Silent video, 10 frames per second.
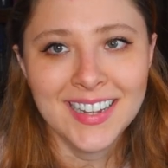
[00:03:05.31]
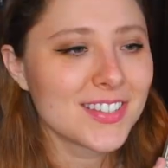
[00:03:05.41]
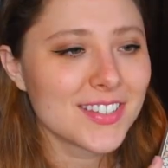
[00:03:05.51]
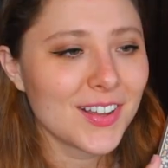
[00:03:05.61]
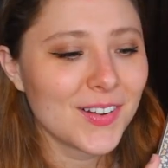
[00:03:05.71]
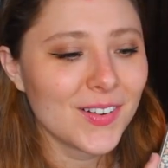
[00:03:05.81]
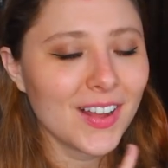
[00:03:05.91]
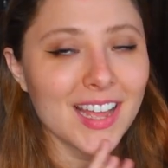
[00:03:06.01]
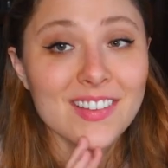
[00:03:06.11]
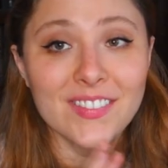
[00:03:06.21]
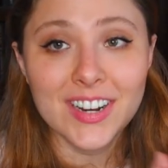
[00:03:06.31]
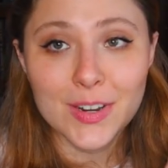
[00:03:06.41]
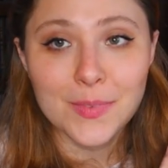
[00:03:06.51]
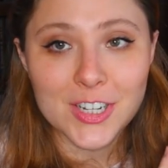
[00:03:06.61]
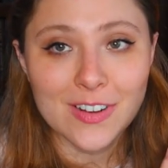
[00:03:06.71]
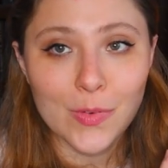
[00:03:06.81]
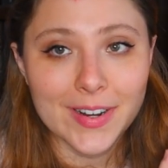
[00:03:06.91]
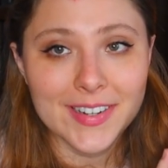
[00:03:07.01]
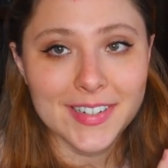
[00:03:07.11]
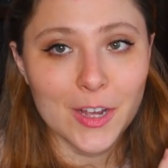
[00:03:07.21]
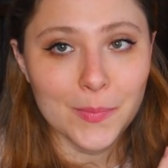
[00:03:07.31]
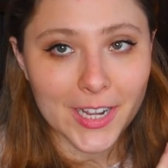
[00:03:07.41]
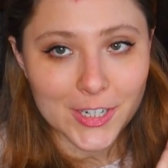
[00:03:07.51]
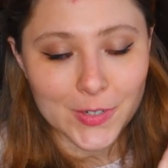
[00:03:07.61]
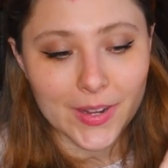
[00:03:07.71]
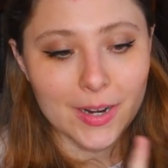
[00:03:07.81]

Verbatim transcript: So I very much have wanted to come back to it,